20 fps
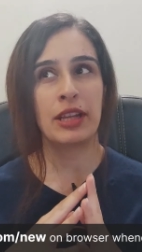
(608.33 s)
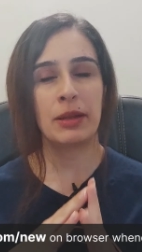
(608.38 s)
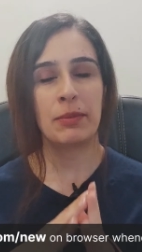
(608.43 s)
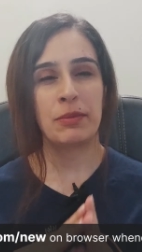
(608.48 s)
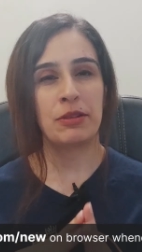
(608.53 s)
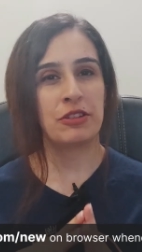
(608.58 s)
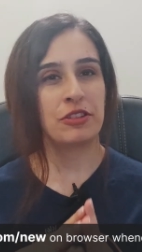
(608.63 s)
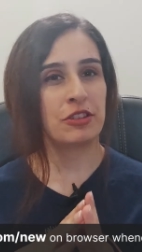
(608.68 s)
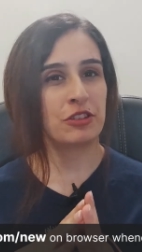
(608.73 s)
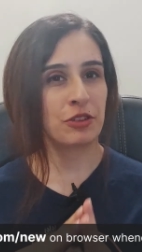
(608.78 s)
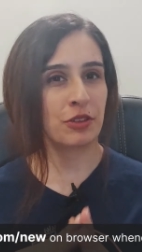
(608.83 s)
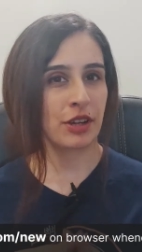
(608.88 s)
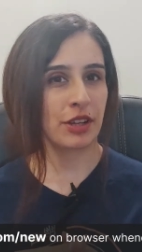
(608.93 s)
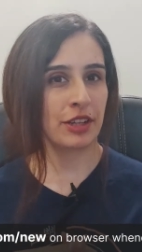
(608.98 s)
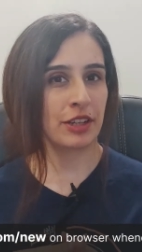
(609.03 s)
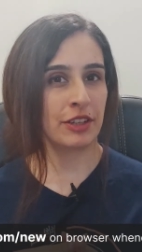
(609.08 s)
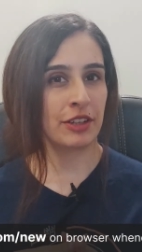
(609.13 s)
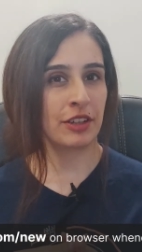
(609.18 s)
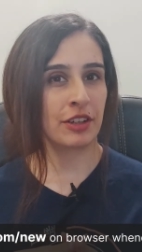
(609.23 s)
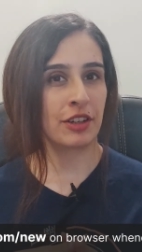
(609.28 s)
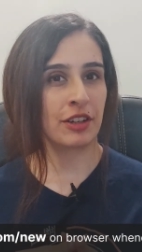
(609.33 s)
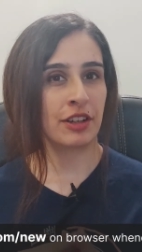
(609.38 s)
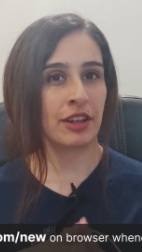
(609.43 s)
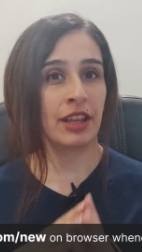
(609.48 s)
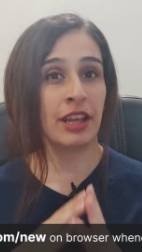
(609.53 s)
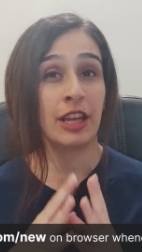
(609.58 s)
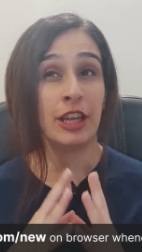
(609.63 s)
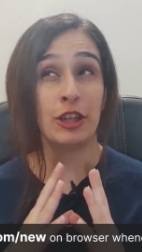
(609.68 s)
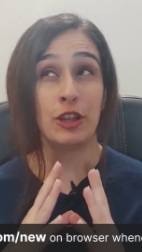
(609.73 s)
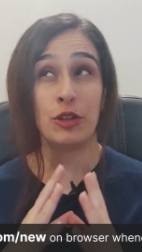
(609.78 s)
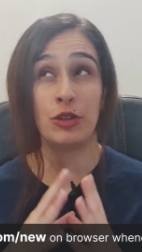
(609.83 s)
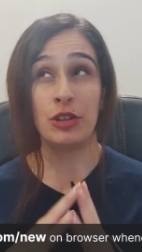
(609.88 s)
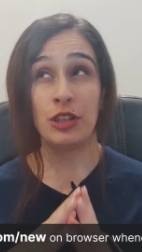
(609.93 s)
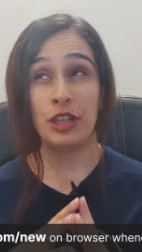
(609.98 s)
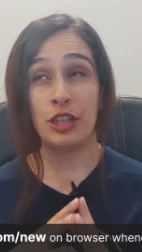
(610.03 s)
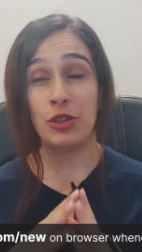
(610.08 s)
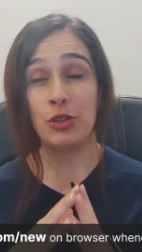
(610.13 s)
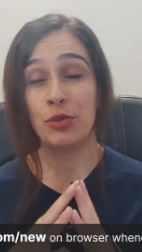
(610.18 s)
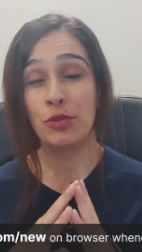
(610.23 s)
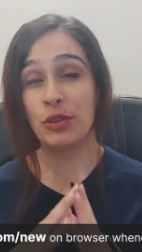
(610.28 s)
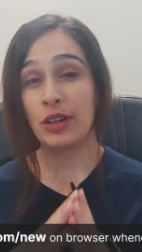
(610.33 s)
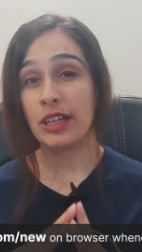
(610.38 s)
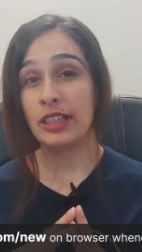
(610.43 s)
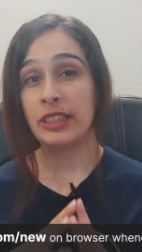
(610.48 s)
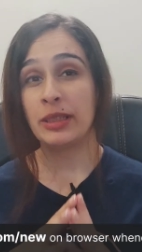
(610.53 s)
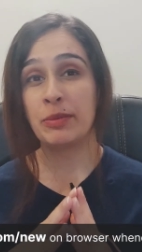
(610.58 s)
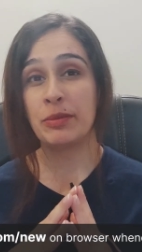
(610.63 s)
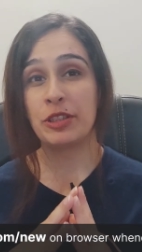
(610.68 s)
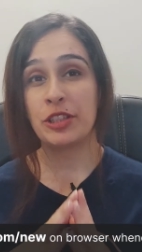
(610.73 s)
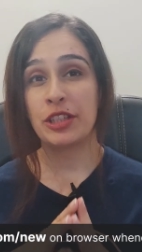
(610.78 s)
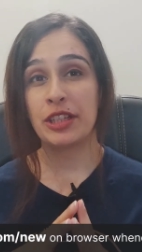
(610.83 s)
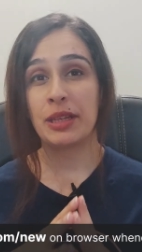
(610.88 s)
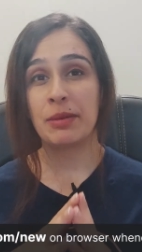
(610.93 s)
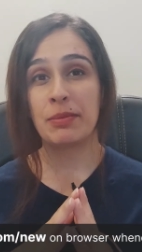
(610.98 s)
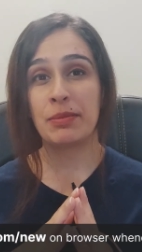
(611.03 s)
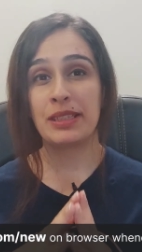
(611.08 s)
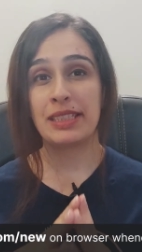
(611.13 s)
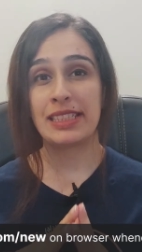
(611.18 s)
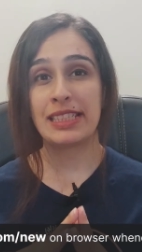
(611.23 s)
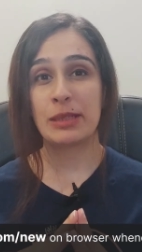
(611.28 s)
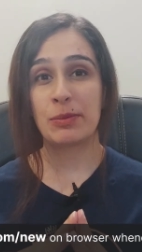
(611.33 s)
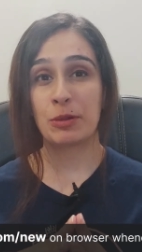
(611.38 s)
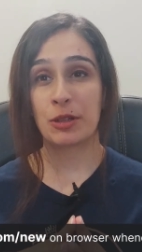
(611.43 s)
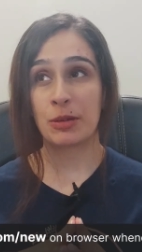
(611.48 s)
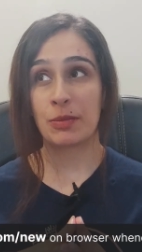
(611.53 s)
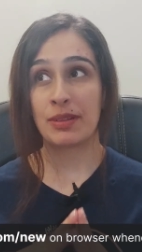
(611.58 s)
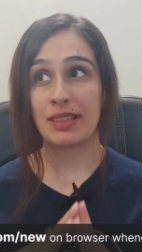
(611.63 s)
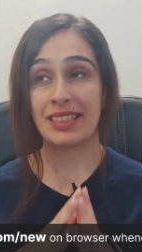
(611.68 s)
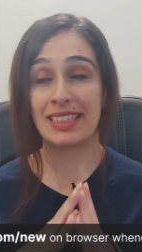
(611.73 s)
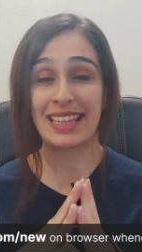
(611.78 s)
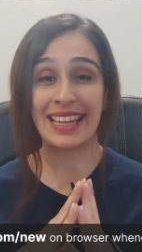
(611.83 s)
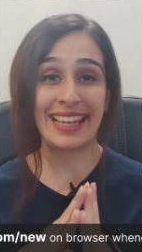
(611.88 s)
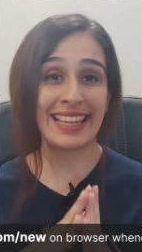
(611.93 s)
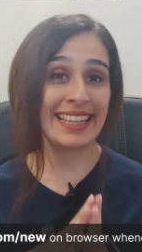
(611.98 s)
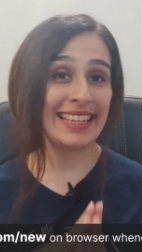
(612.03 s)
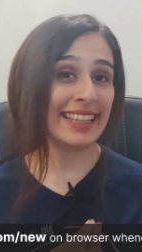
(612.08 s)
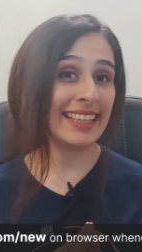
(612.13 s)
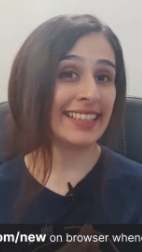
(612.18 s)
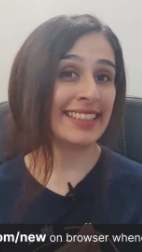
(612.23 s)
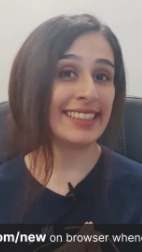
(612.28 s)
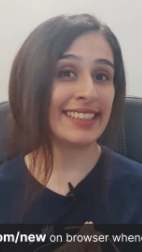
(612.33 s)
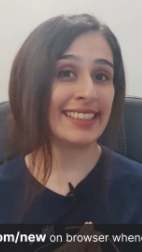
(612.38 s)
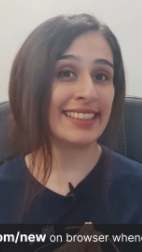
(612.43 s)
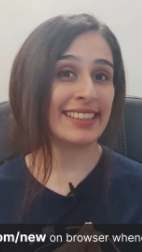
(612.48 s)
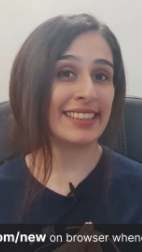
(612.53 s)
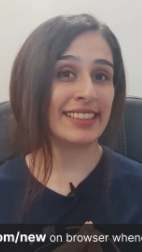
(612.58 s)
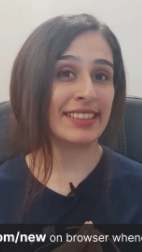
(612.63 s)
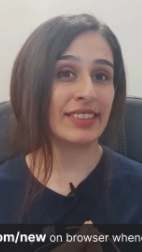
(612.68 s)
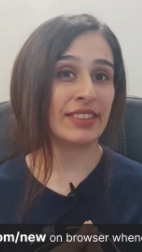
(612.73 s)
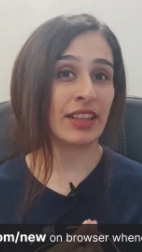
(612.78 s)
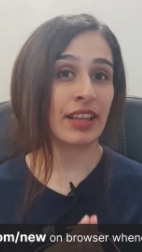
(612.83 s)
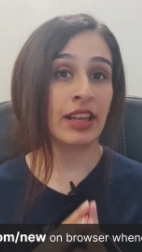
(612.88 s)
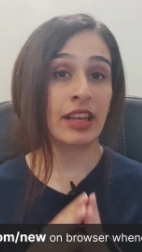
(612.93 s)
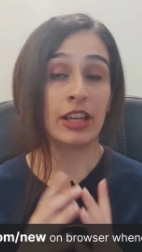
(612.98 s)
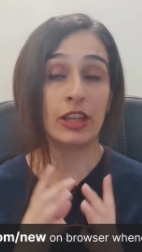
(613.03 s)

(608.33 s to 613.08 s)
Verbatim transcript: and a business credit card. You need to file the Michigan business permits and licenses.